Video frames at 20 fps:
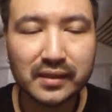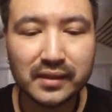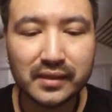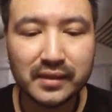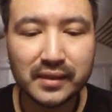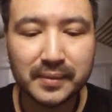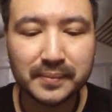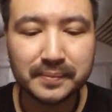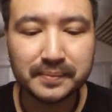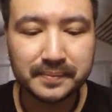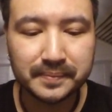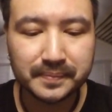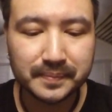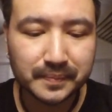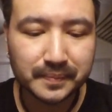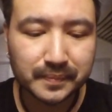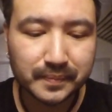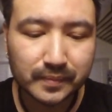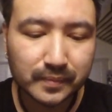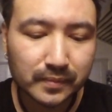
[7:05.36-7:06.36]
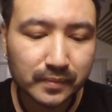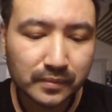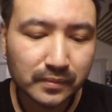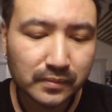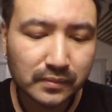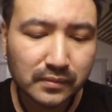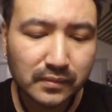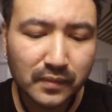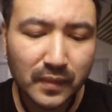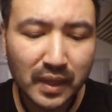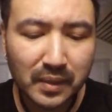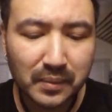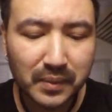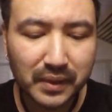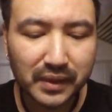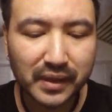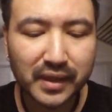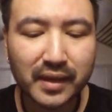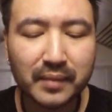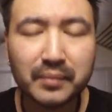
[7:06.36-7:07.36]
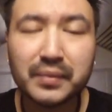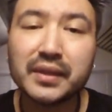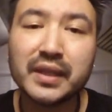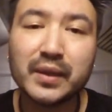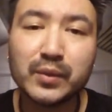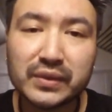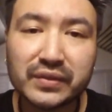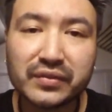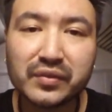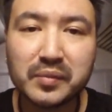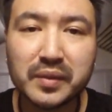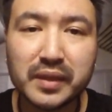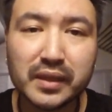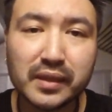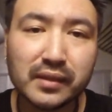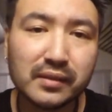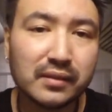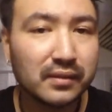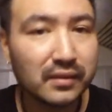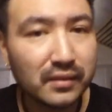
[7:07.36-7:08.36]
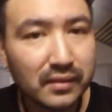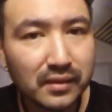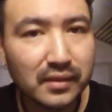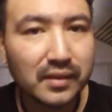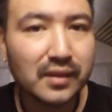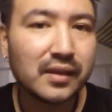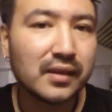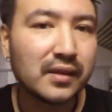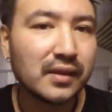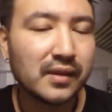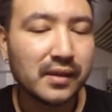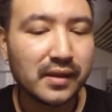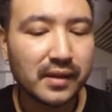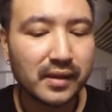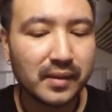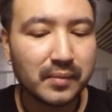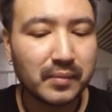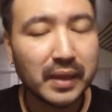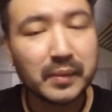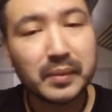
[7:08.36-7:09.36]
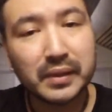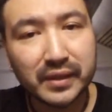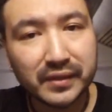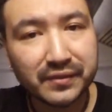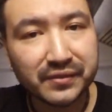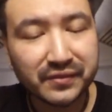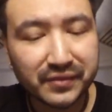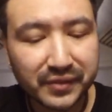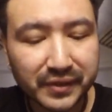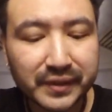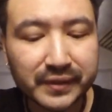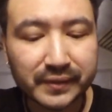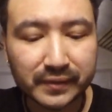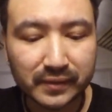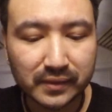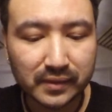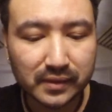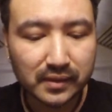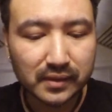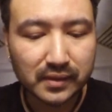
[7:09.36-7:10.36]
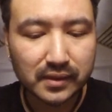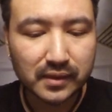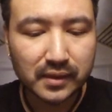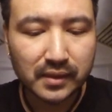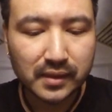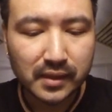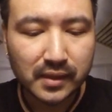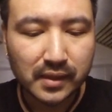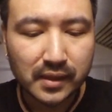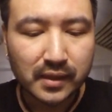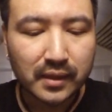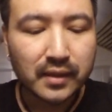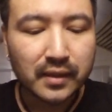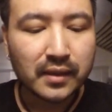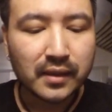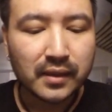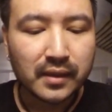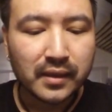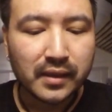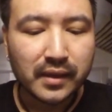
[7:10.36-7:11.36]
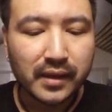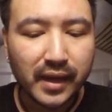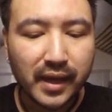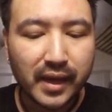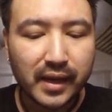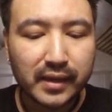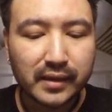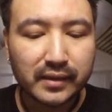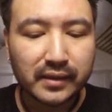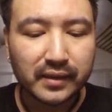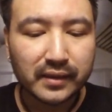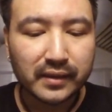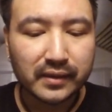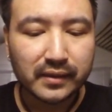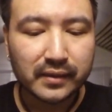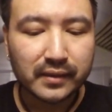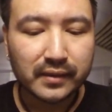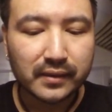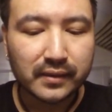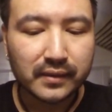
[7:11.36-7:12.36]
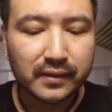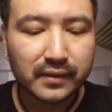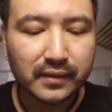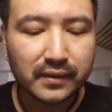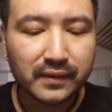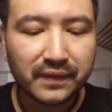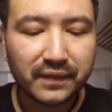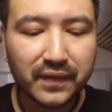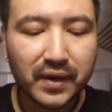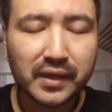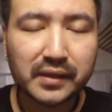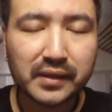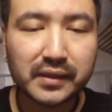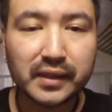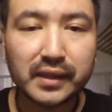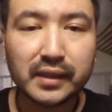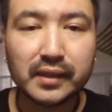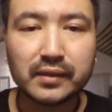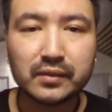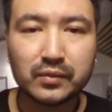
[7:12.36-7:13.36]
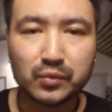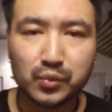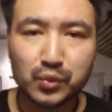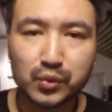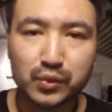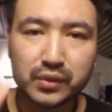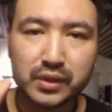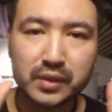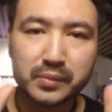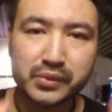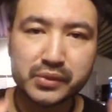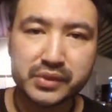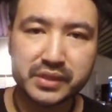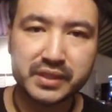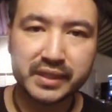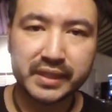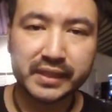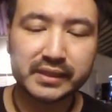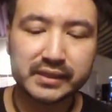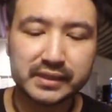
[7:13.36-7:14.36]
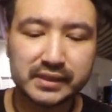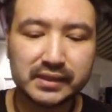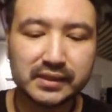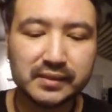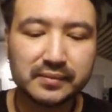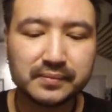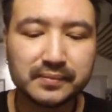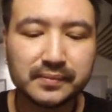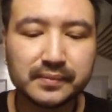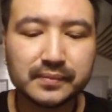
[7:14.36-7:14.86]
But that was for me. It might be different for you. And finally, rule number 6